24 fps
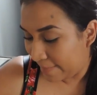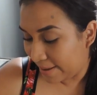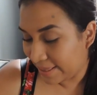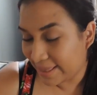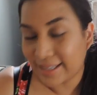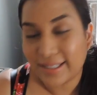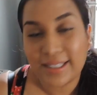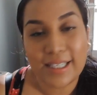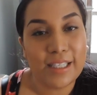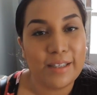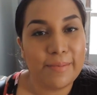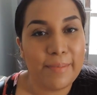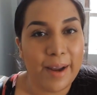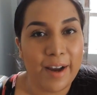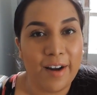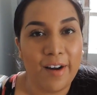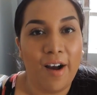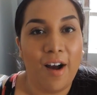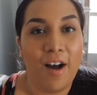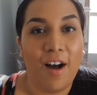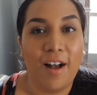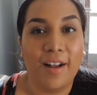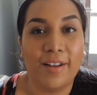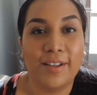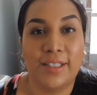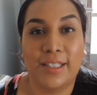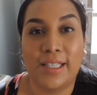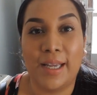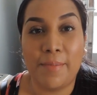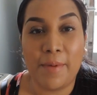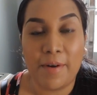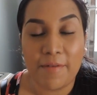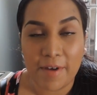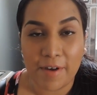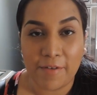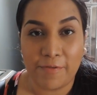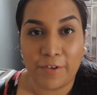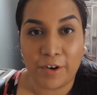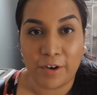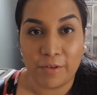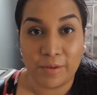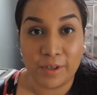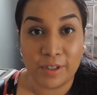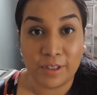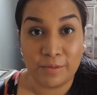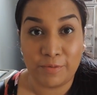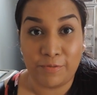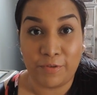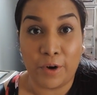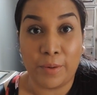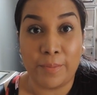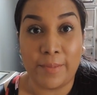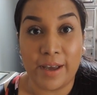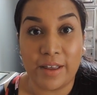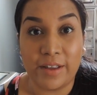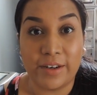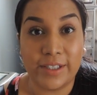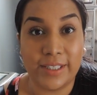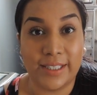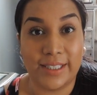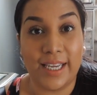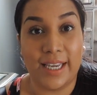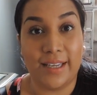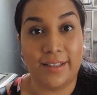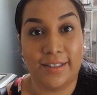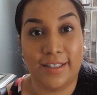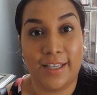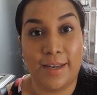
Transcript: But this is my haul. Some of it was for Mother's Day.